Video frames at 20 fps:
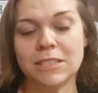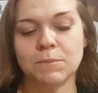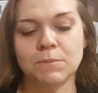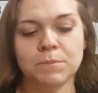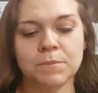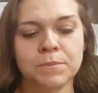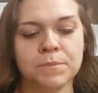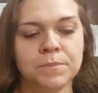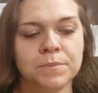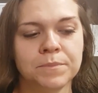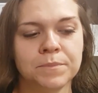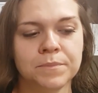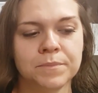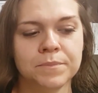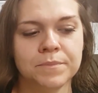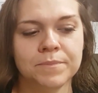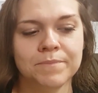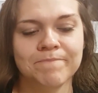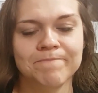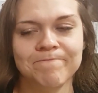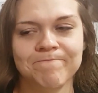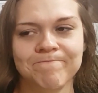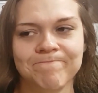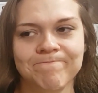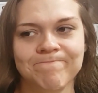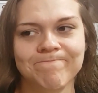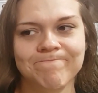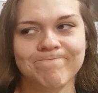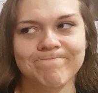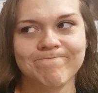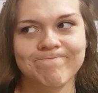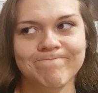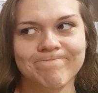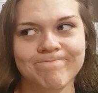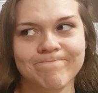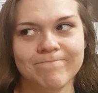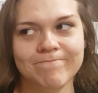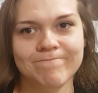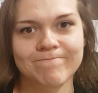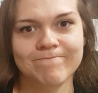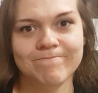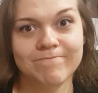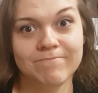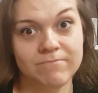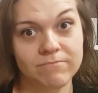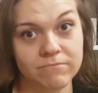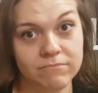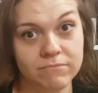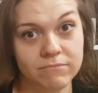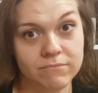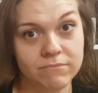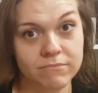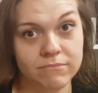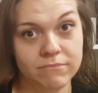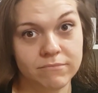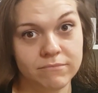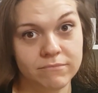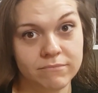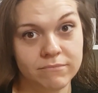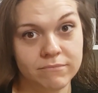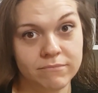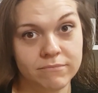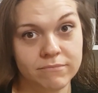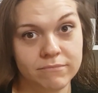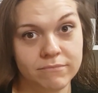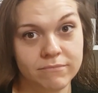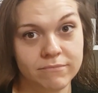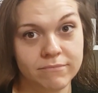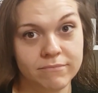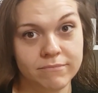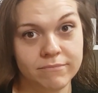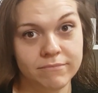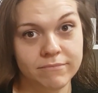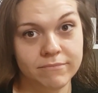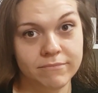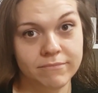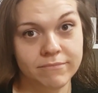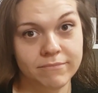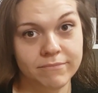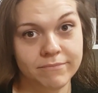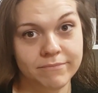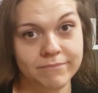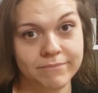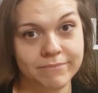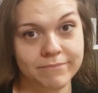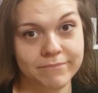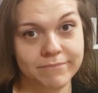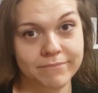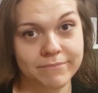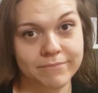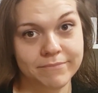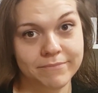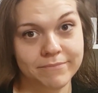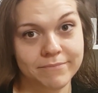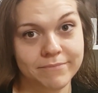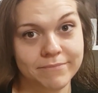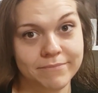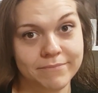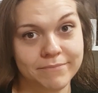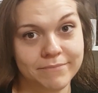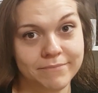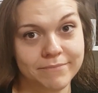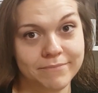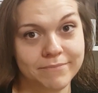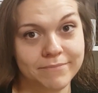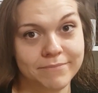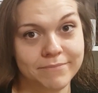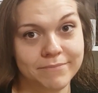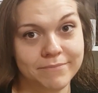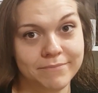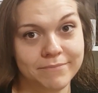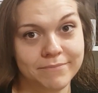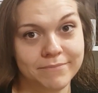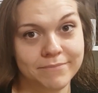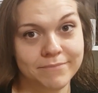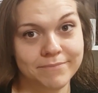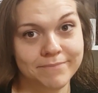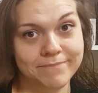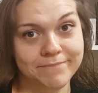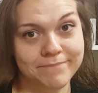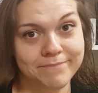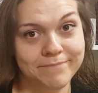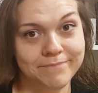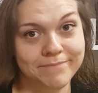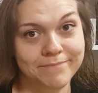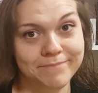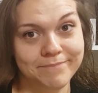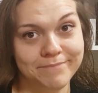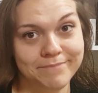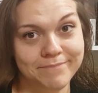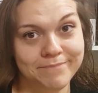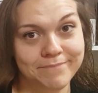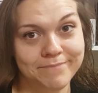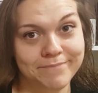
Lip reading: This person isn't speaking.